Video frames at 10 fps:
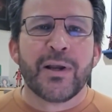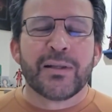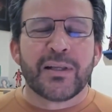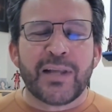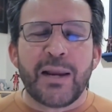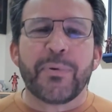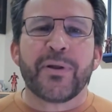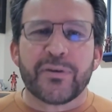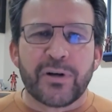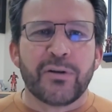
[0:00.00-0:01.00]
The Tate
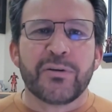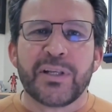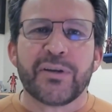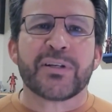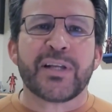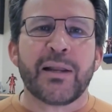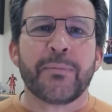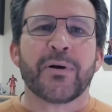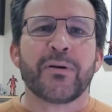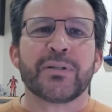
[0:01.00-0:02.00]
brothers are losing their steam.
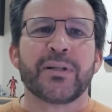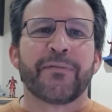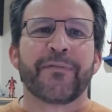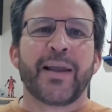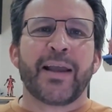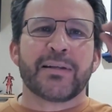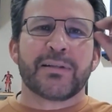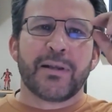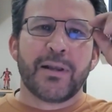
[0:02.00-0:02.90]
They're losing their fans.